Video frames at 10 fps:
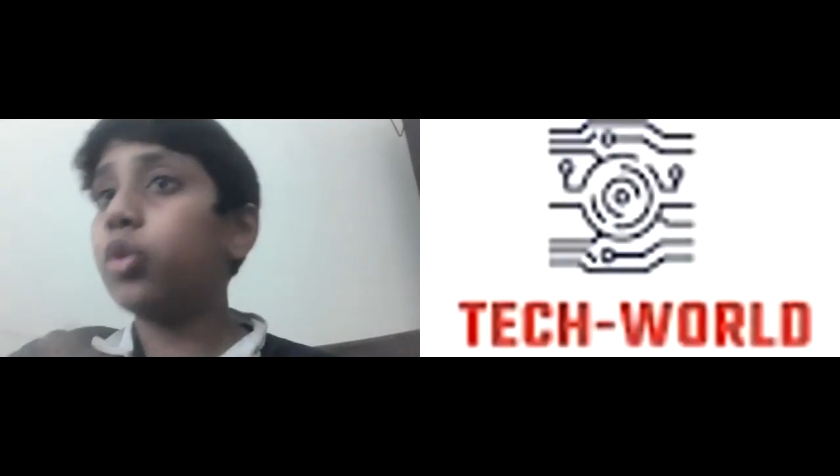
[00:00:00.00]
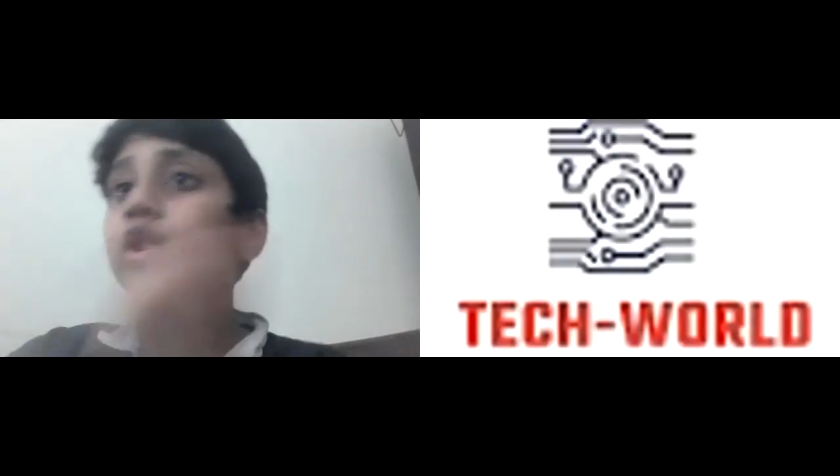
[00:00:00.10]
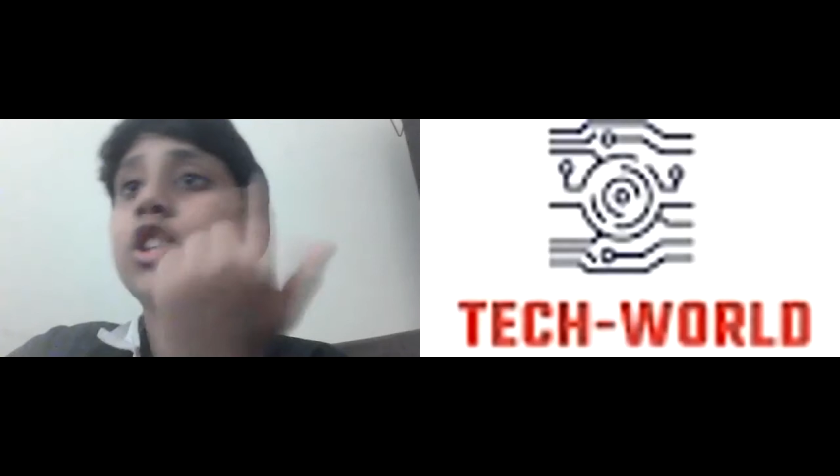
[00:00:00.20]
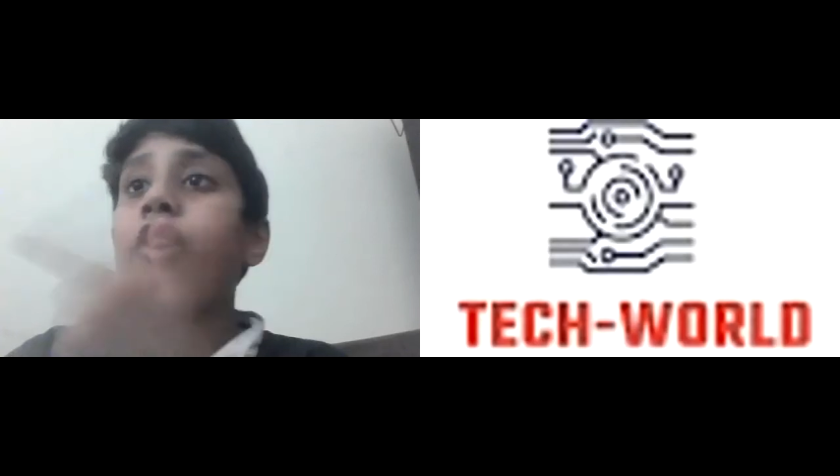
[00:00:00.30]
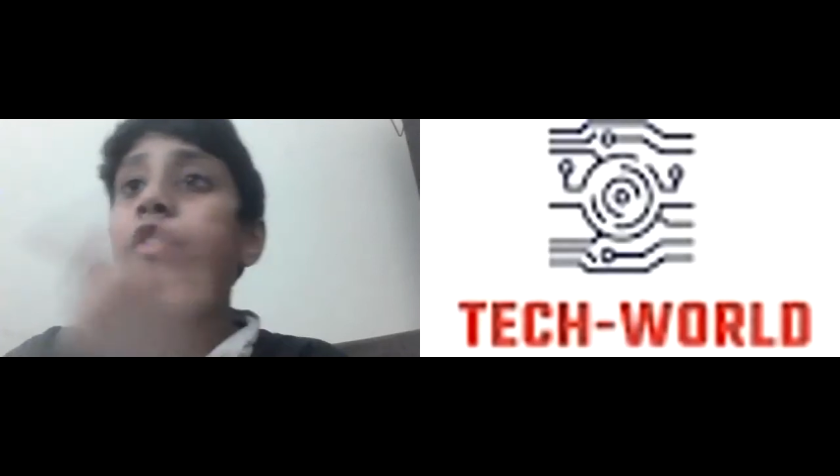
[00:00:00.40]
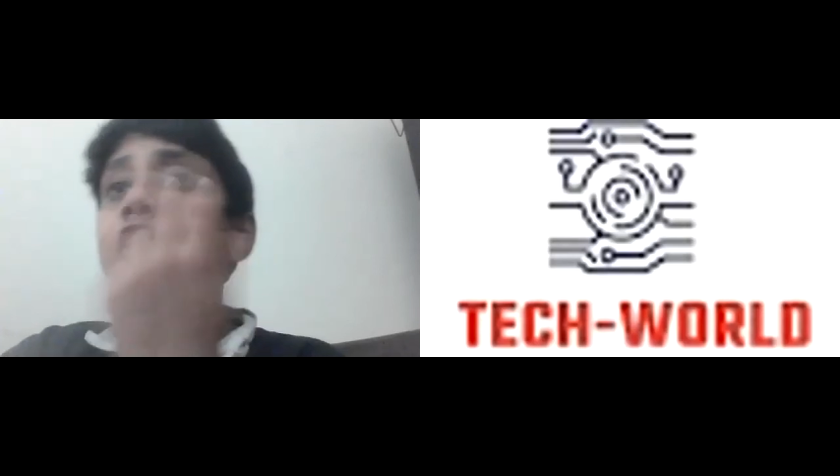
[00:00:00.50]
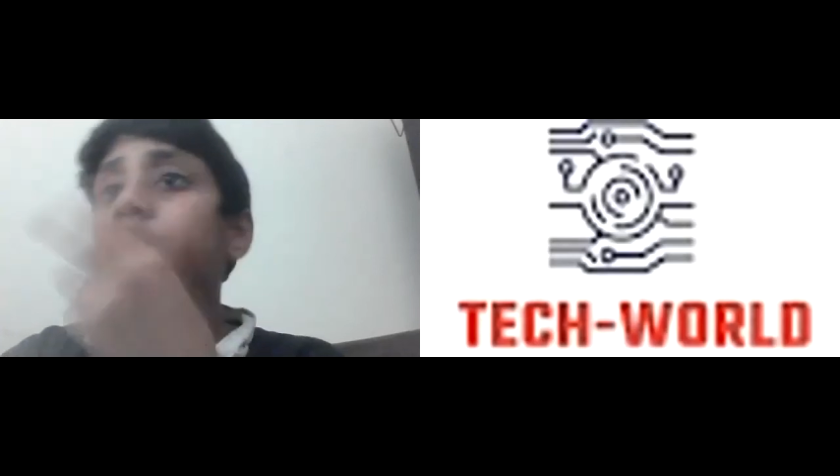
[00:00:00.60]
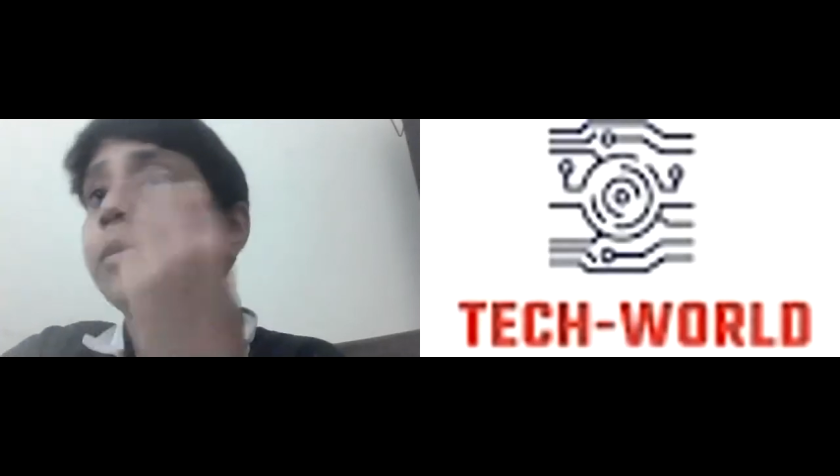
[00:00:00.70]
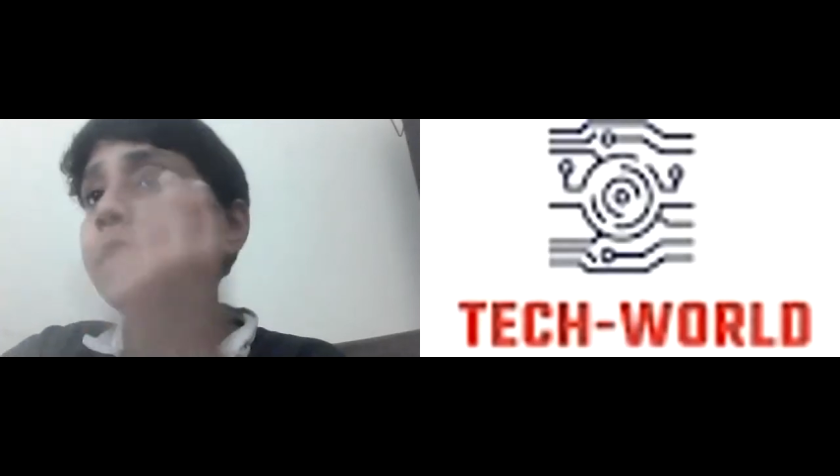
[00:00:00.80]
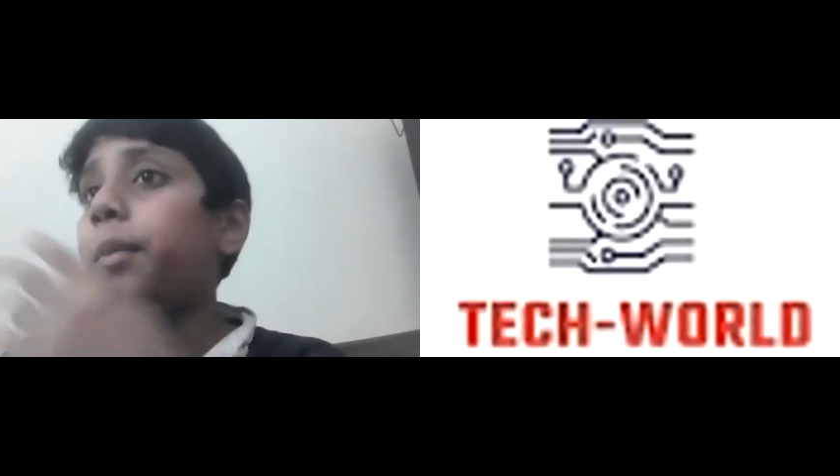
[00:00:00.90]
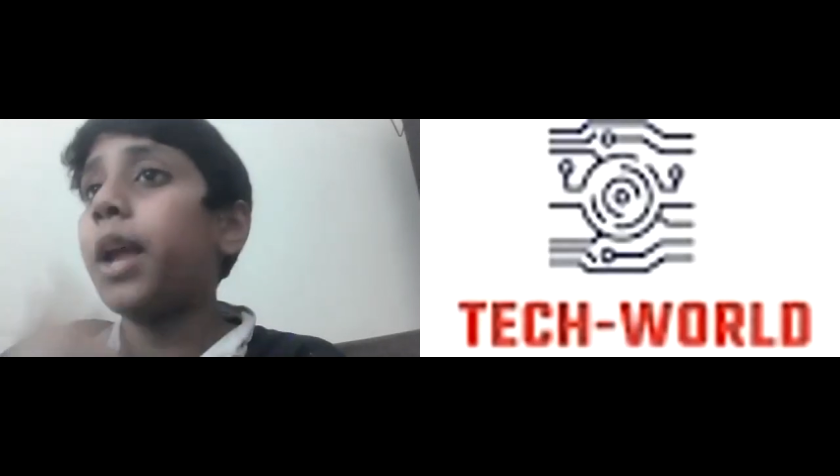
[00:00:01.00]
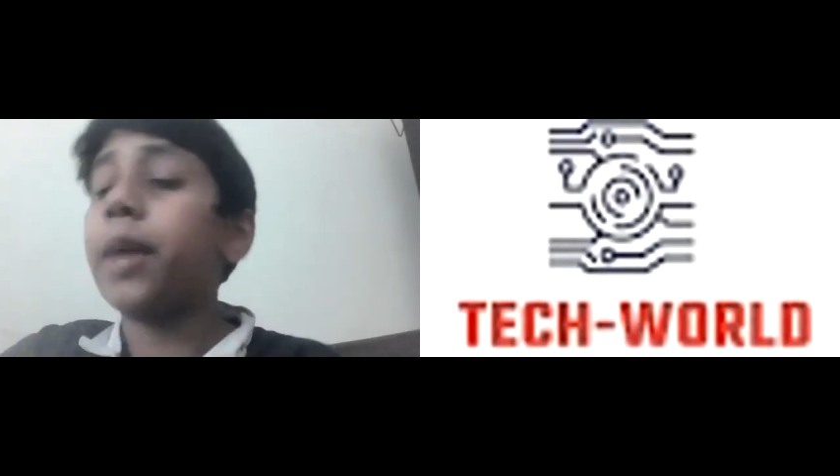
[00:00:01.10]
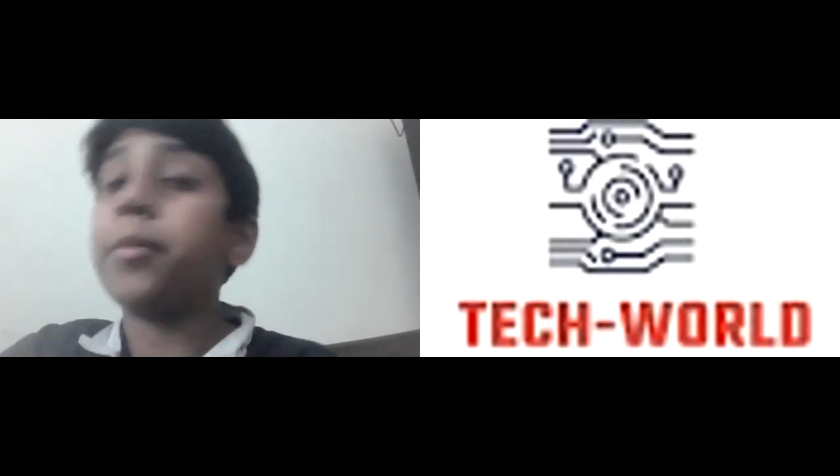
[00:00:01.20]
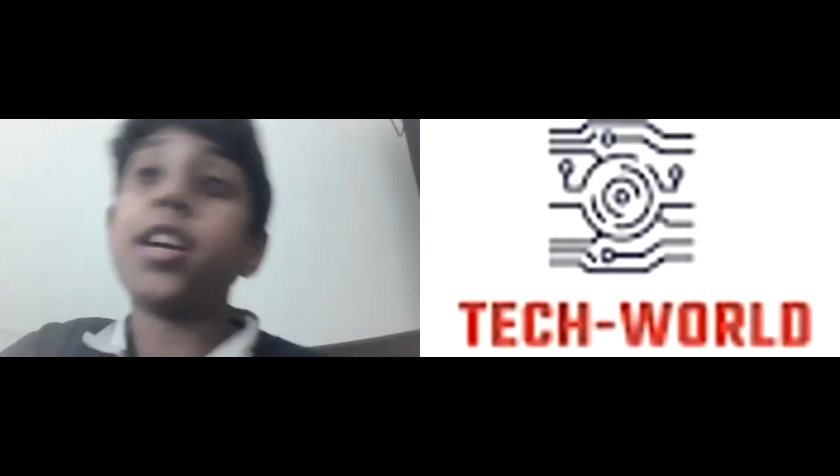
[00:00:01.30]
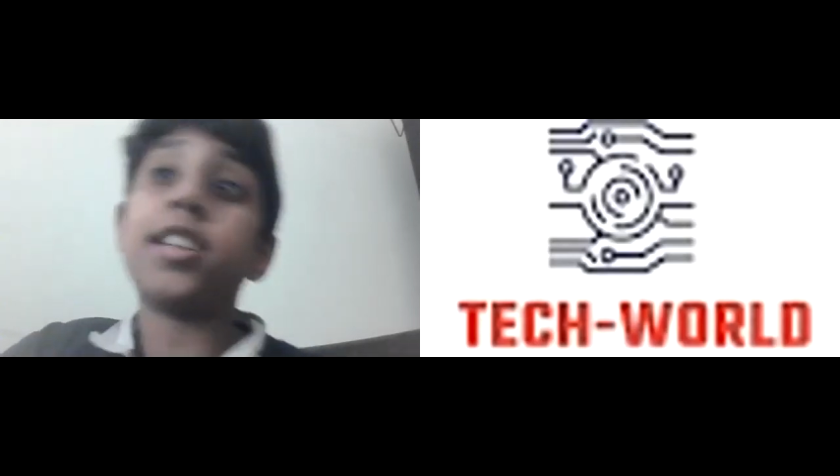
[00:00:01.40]
Also tell your friends to subscribe, like,
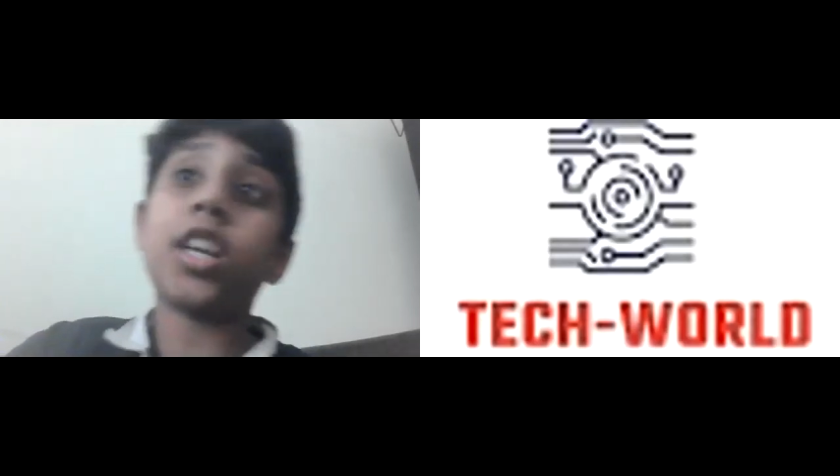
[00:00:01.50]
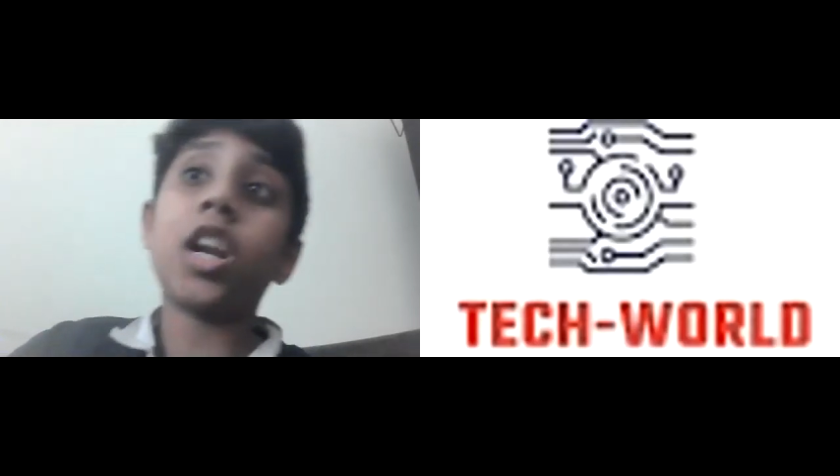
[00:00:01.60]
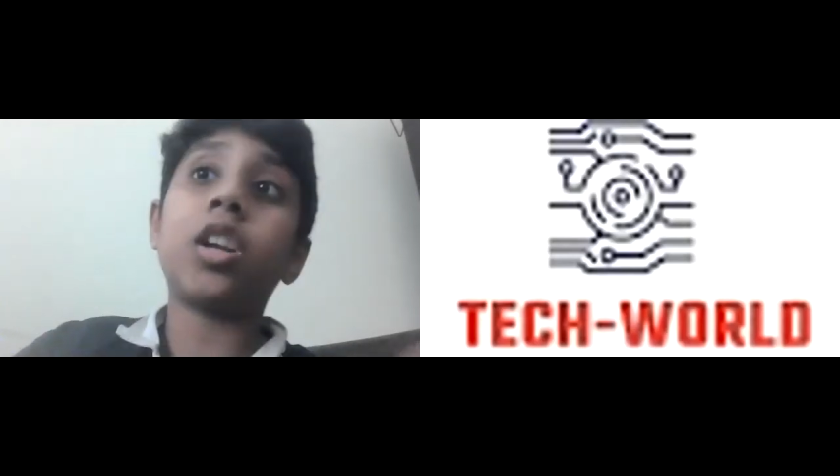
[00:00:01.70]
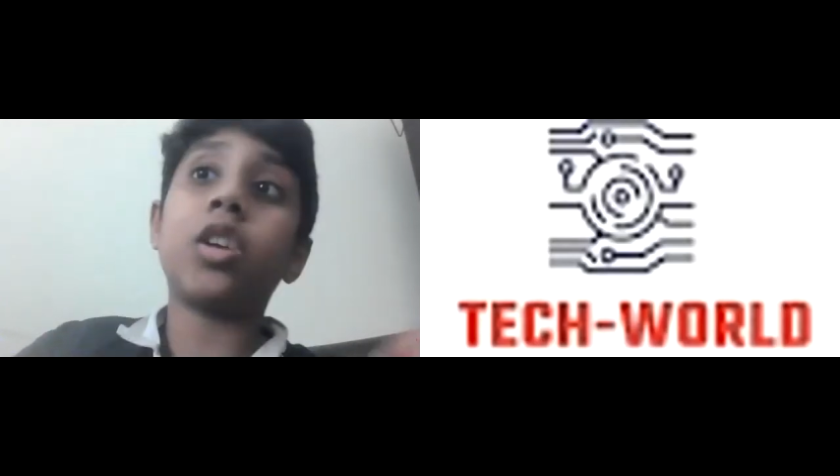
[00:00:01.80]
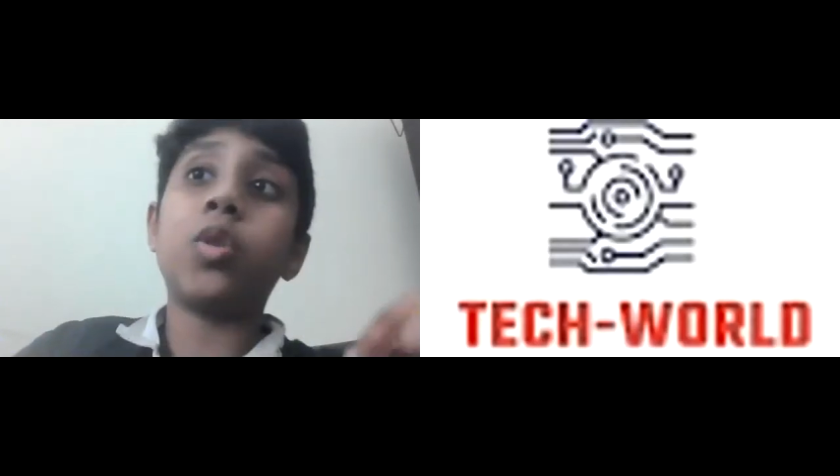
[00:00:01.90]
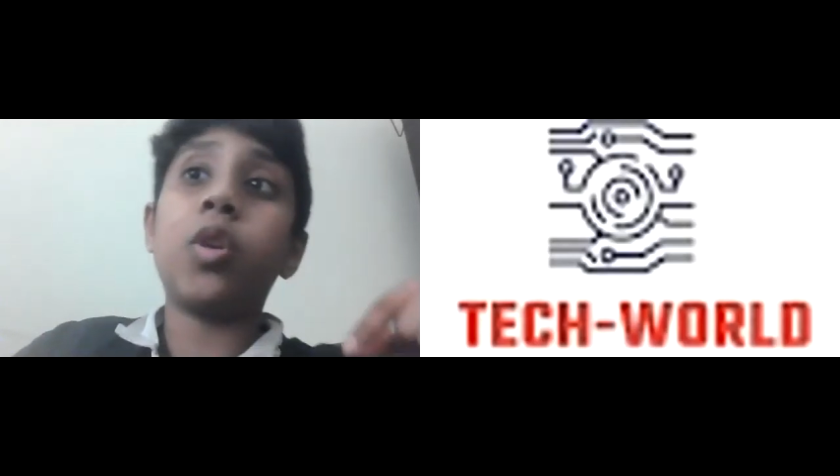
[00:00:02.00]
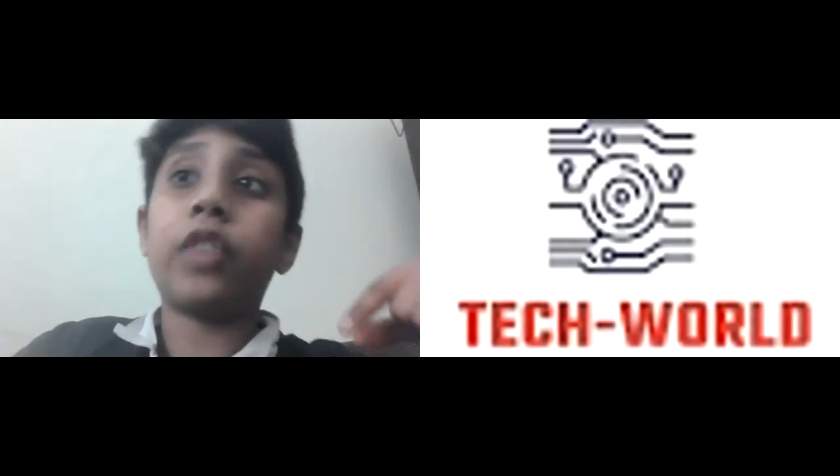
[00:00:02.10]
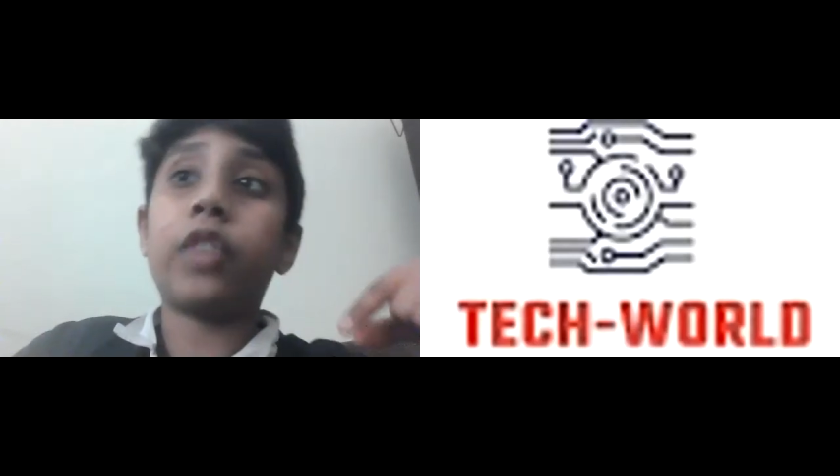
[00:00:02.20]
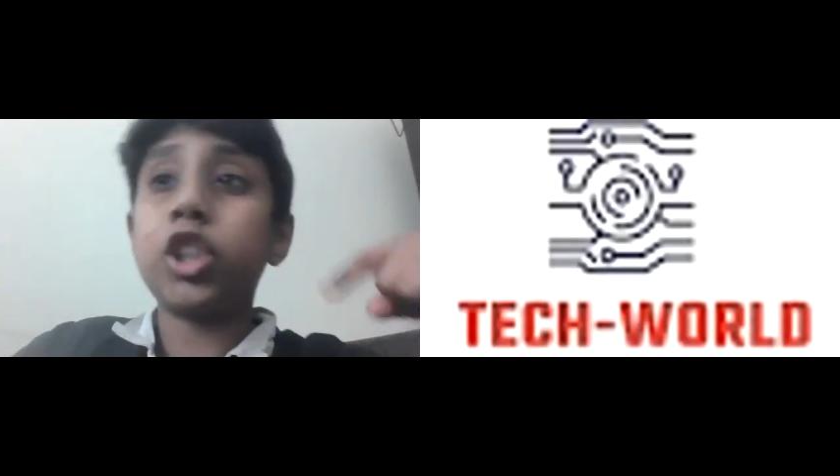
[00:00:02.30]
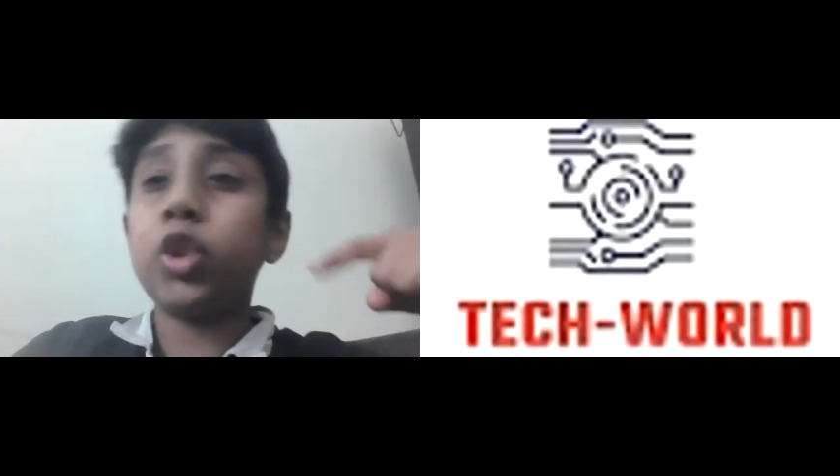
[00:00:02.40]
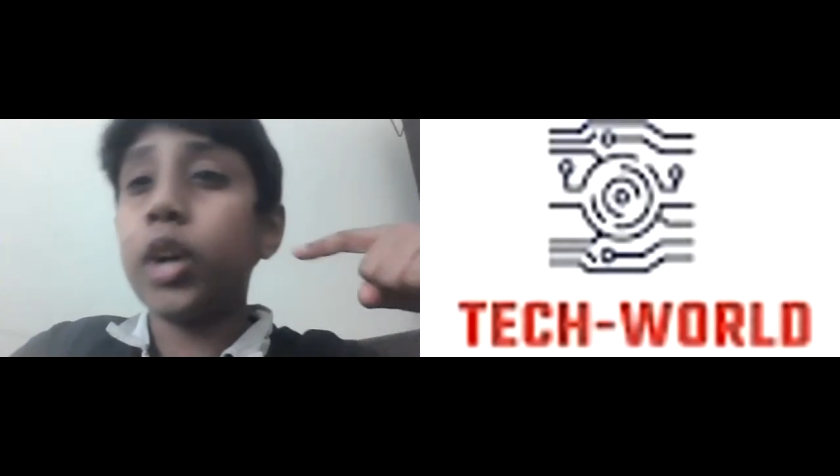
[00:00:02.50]
comment, and Turn on the notification.